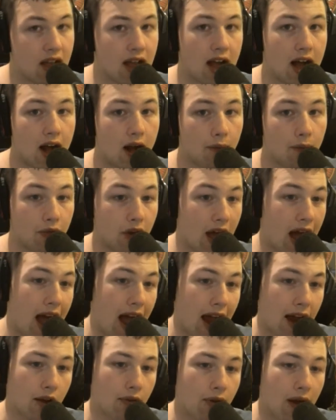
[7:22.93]
the
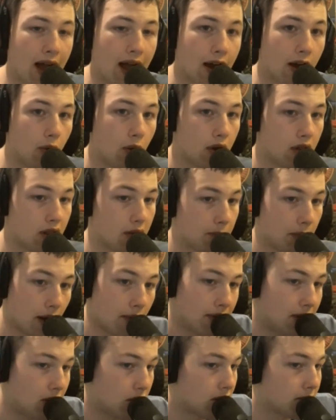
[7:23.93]
higher ones, they probably
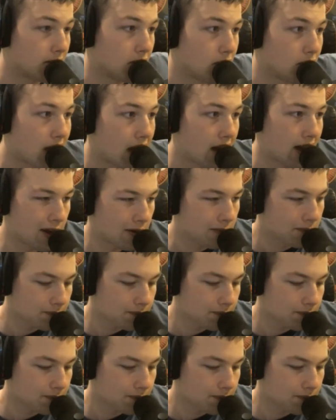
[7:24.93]
use a Blue Yeti,